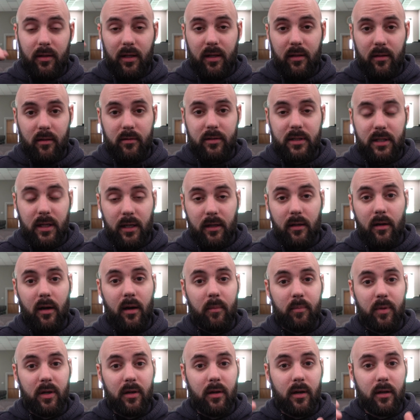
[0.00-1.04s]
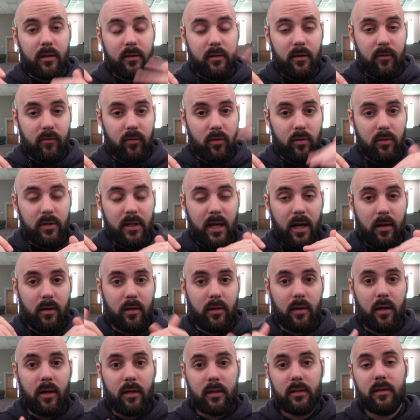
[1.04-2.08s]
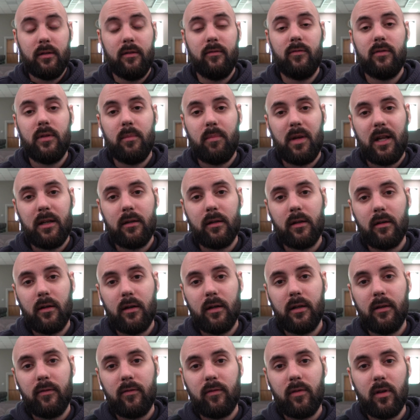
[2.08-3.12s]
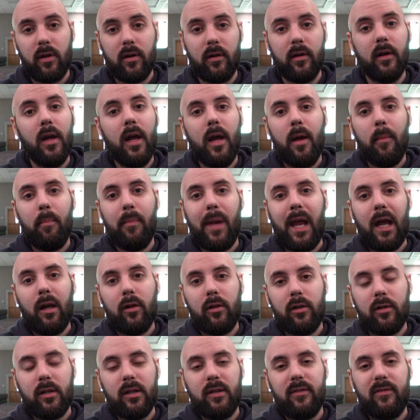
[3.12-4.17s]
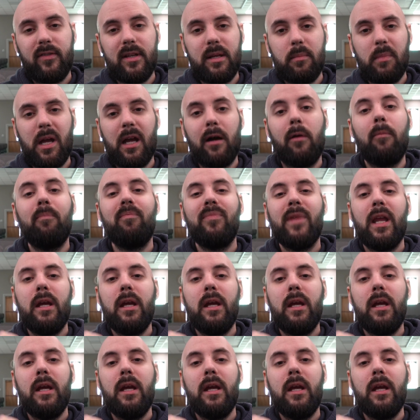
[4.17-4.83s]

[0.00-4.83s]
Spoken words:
They either sing up an octave or down an octave, depending on if they're male or female.